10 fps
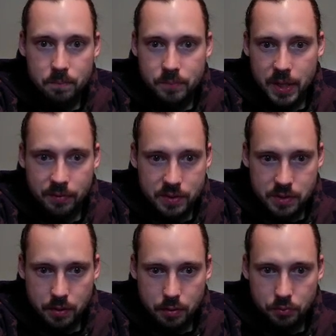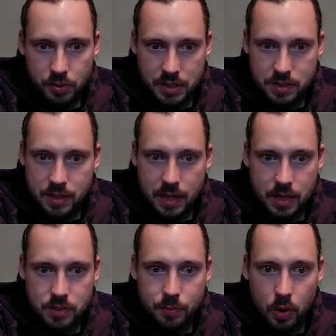if it's a
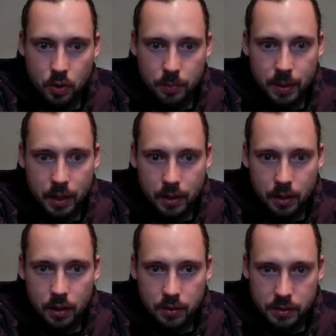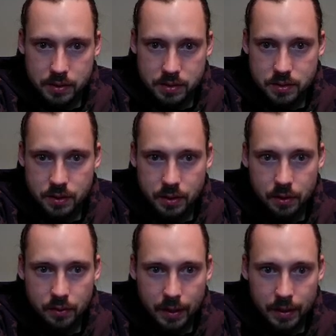3-stage Pokemon, I'll at least, you
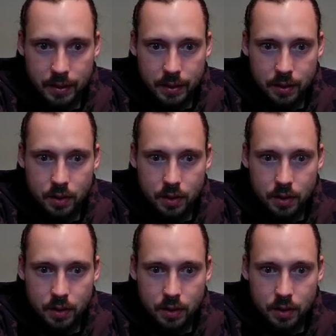know, like a